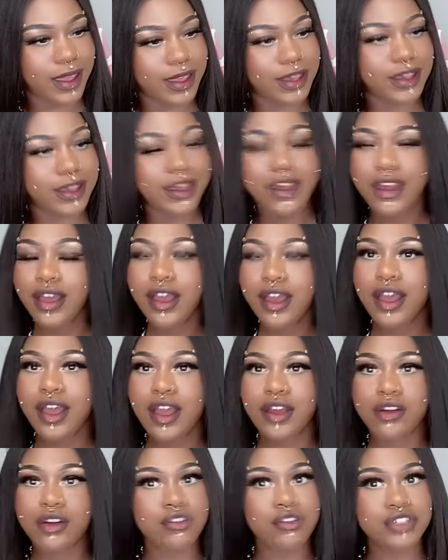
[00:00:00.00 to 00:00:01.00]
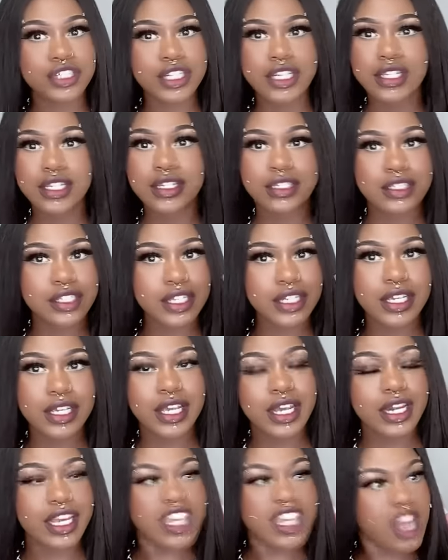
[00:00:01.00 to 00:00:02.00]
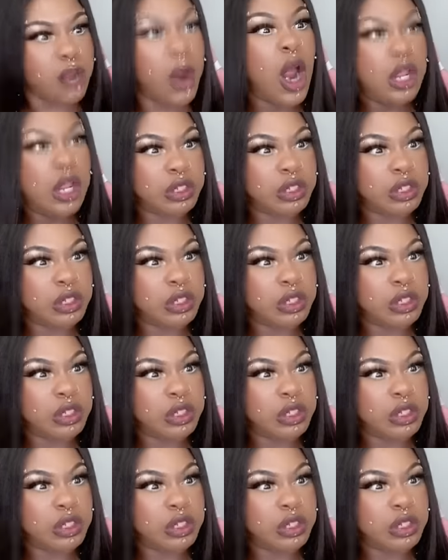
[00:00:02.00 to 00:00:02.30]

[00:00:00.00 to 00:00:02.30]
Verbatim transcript: like, girl, she she in the camera,